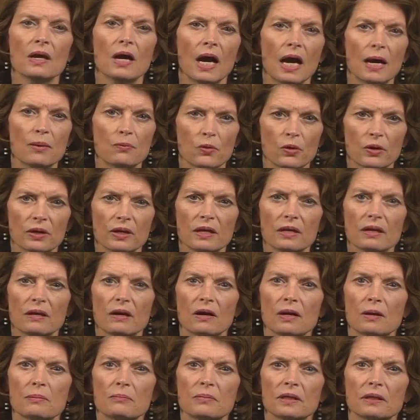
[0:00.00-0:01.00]
I'm working
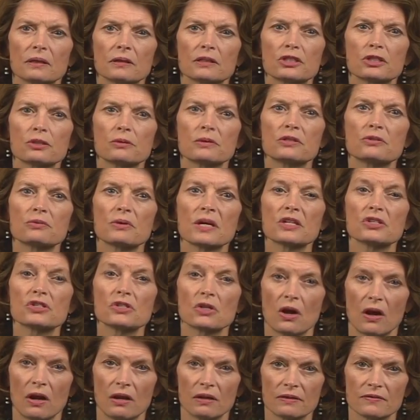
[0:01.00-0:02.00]
on a bill to address
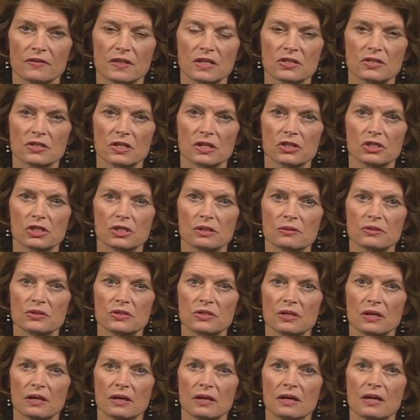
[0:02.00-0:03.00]
all of these issues.
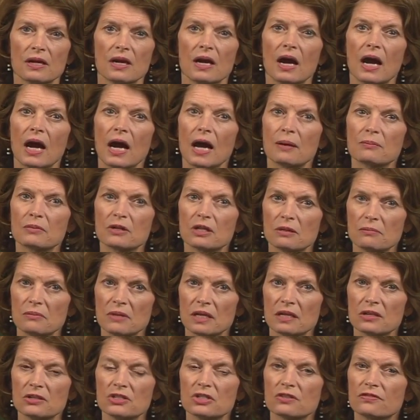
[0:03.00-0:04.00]
I'm
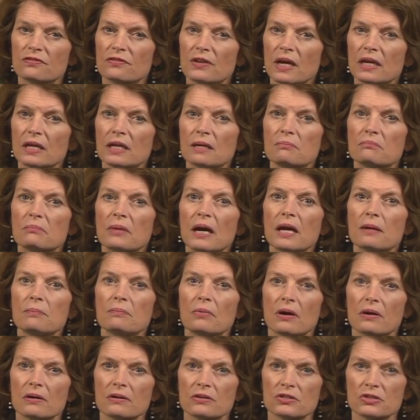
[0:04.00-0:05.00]
committed to finding
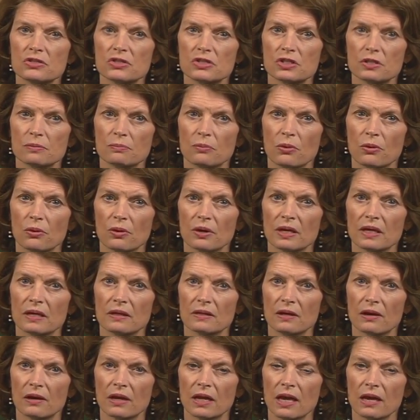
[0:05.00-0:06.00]
bipartisan support in
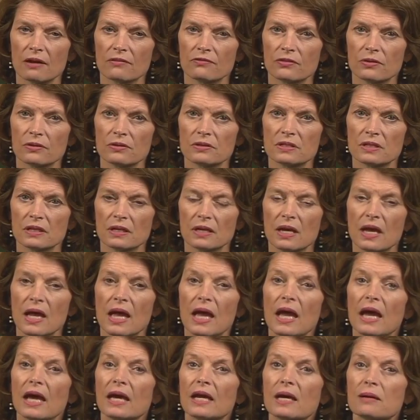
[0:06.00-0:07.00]
that effort,
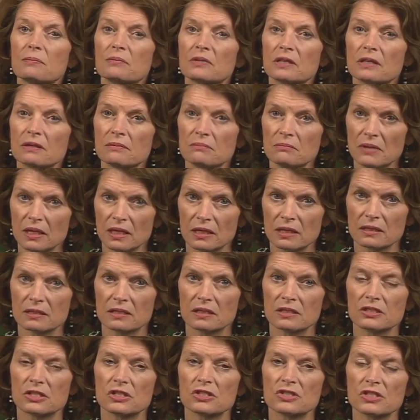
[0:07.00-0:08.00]
and I'm committed
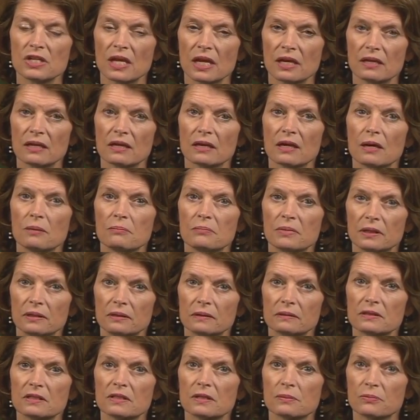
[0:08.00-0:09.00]
to sending a bill
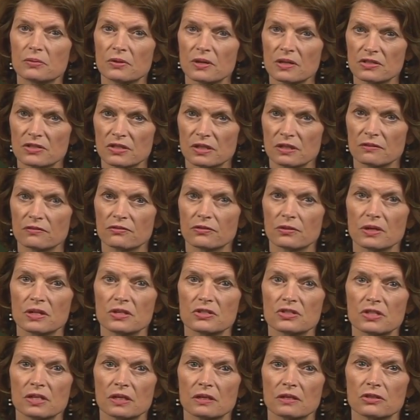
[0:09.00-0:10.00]
to the President for his
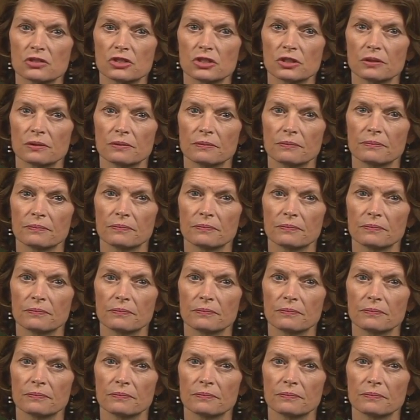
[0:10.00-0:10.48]
signature.